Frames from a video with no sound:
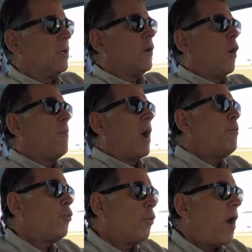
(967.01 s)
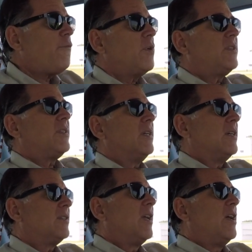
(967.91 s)
You know, my preference
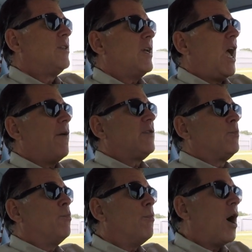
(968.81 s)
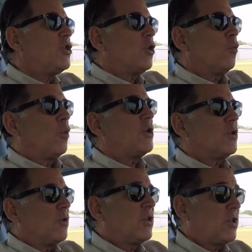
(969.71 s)
is to have as much
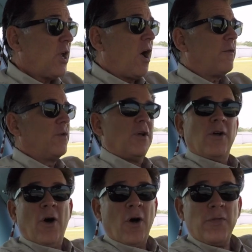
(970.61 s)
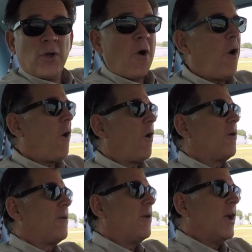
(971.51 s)
original stuff on the car
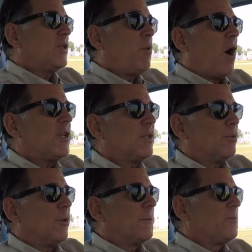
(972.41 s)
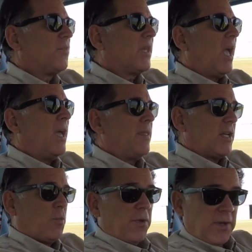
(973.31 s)
as possible. And
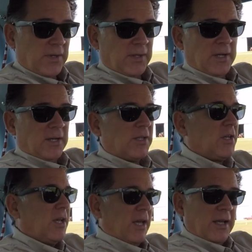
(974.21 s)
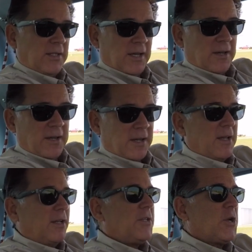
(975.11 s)
that's what this is. It's an
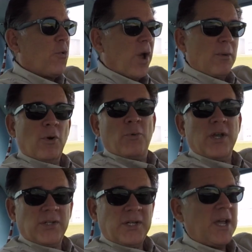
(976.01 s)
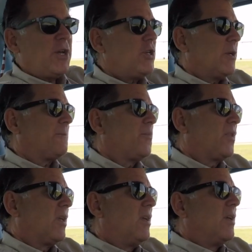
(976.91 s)
incredible presentation.
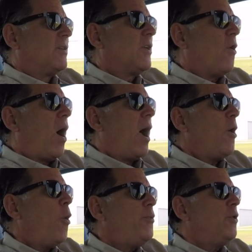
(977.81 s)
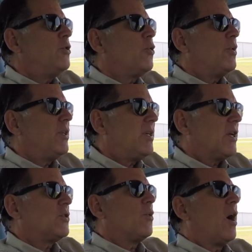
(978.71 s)
So I hope you enjoyed the
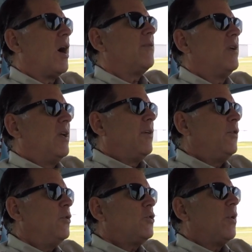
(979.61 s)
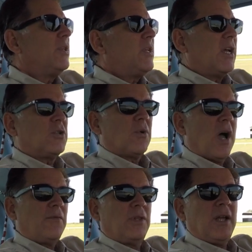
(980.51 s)
test drive. If you enjoyed the test
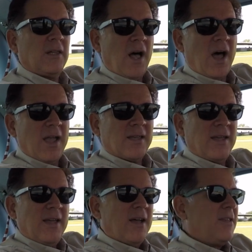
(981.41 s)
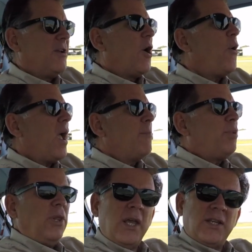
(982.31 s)
drive, click like, you know, and
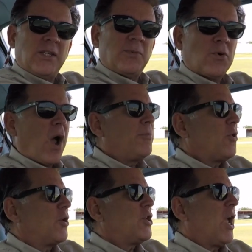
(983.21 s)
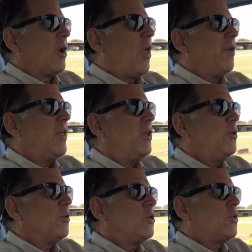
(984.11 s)
please subscribe to our channel. I think
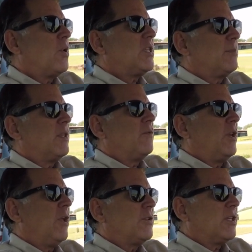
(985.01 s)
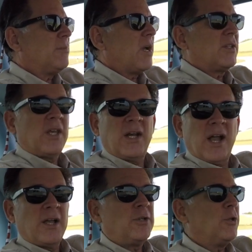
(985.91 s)
you'll enjoy some of the videos that my son and
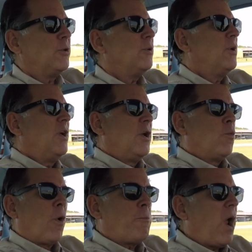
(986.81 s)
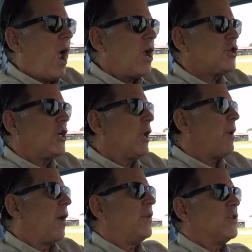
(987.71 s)
I do. We're passionate
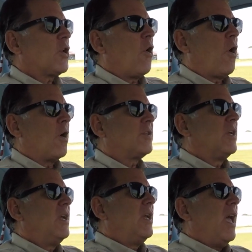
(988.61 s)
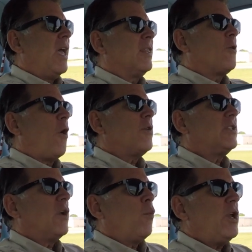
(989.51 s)
about these cars, and the cars
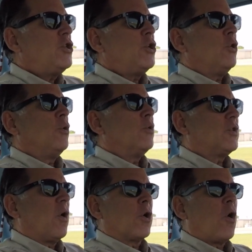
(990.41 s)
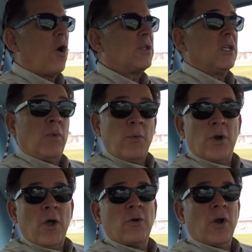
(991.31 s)
that we choose are cars that we would
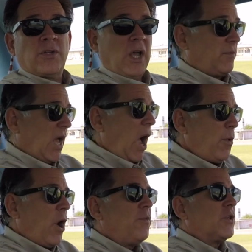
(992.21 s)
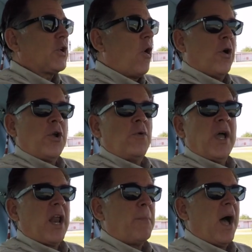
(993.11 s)
own ourselves. I would own this car, no
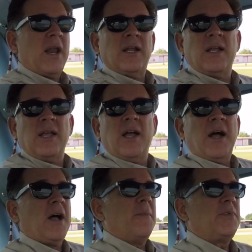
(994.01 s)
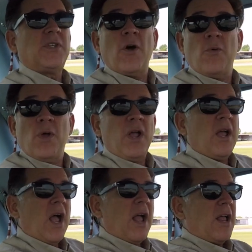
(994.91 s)
doubt about it. So
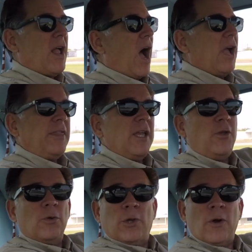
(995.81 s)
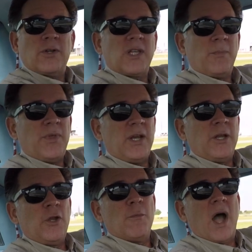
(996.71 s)
I think you'll learn something
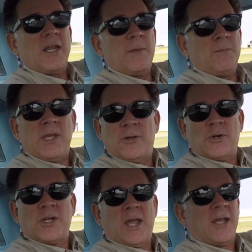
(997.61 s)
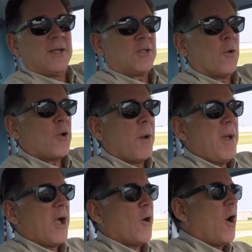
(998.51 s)
and you might even be entertained. So come
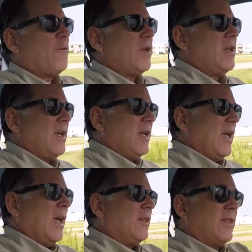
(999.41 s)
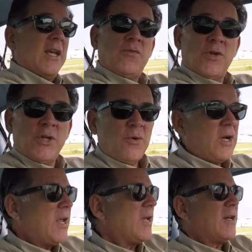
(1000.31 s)
back often, and thanks for
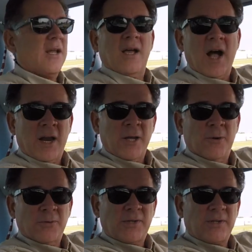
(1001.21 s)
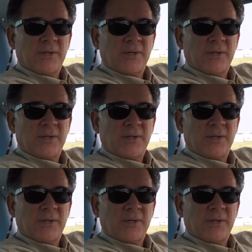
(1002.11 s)
tuning in. Adios.